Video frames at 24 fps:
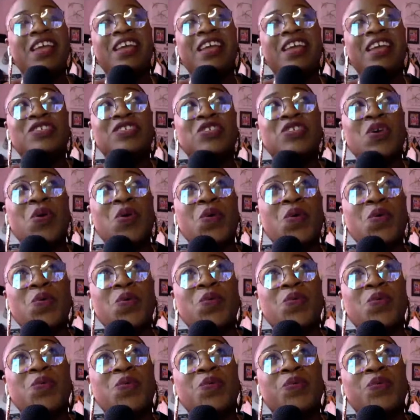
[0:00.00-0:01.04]

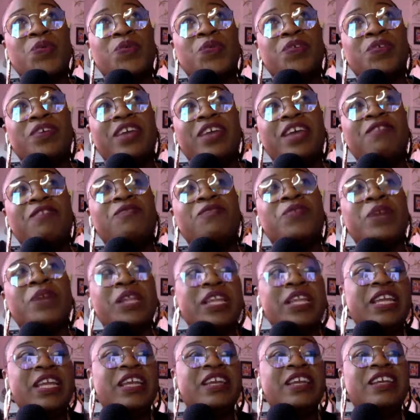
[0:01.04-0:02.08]
So it
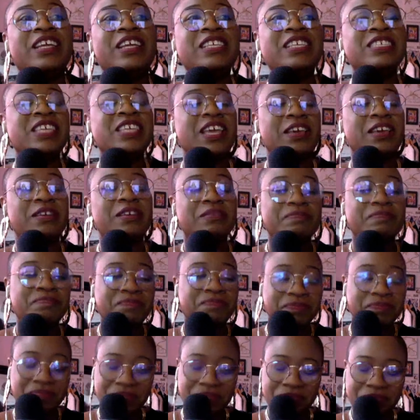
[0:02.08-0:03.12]
really, it's like,
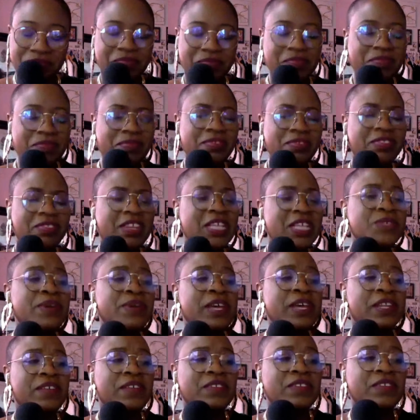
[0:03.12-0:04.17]
that's why
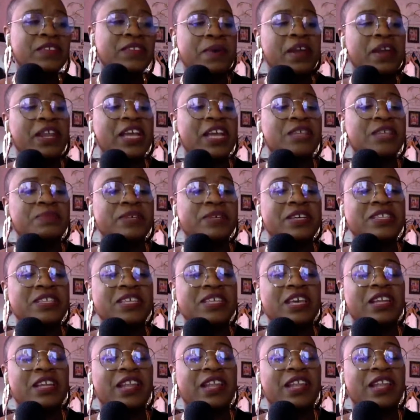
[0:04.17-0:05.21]
I love this podcast, because
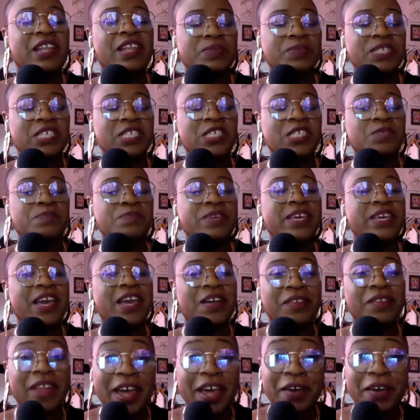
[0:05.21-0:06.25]
it allows me to speak
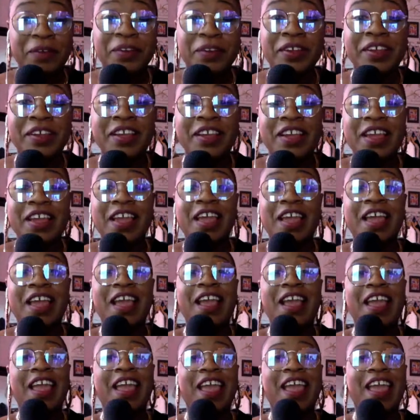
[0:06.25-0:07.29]
out loud
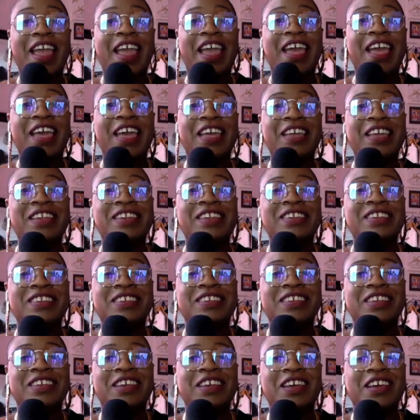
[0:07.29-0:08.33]
and
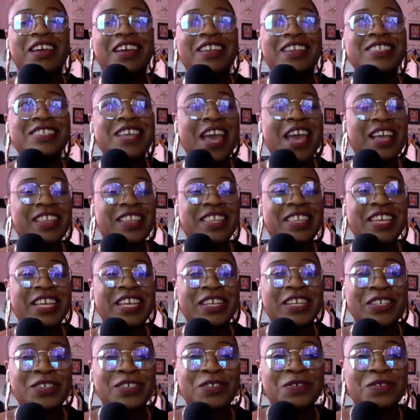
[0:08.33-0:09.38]
attack the
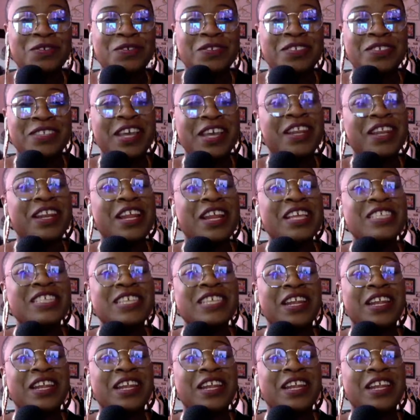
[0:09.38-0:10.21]
issues. Now that I said